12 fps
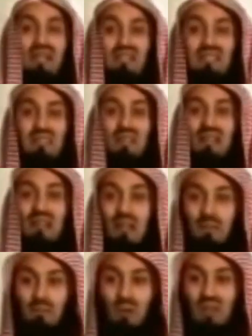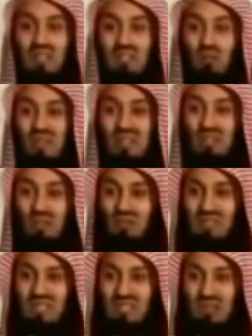Until a point when
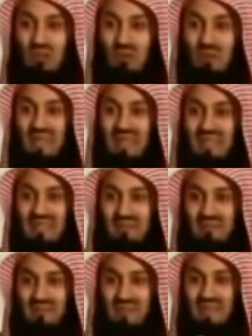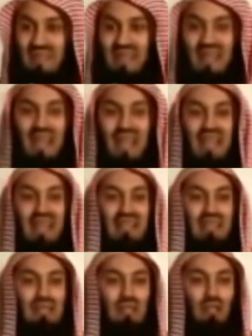you disobeyed
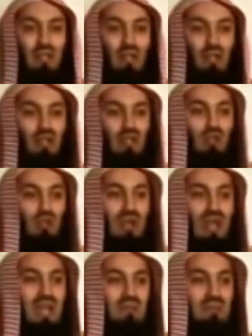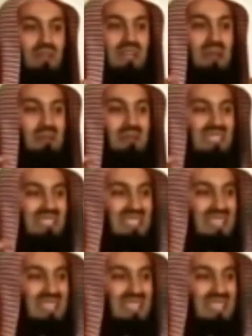and you had become